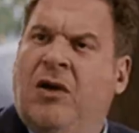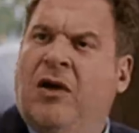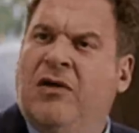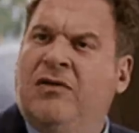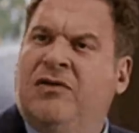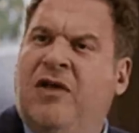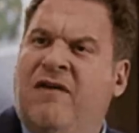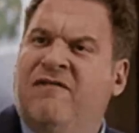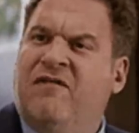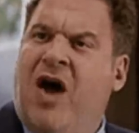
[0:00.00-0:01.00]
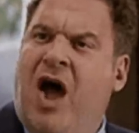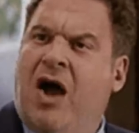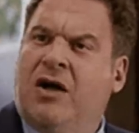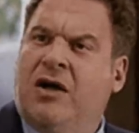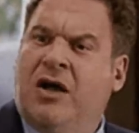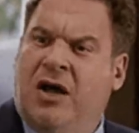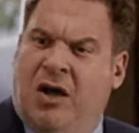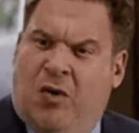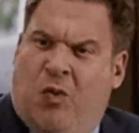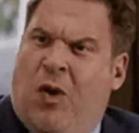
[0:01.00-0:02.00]
Why did Silicon Valley Bank
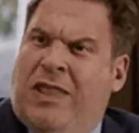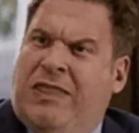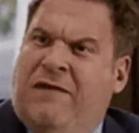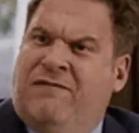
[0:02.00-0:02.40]
collapse?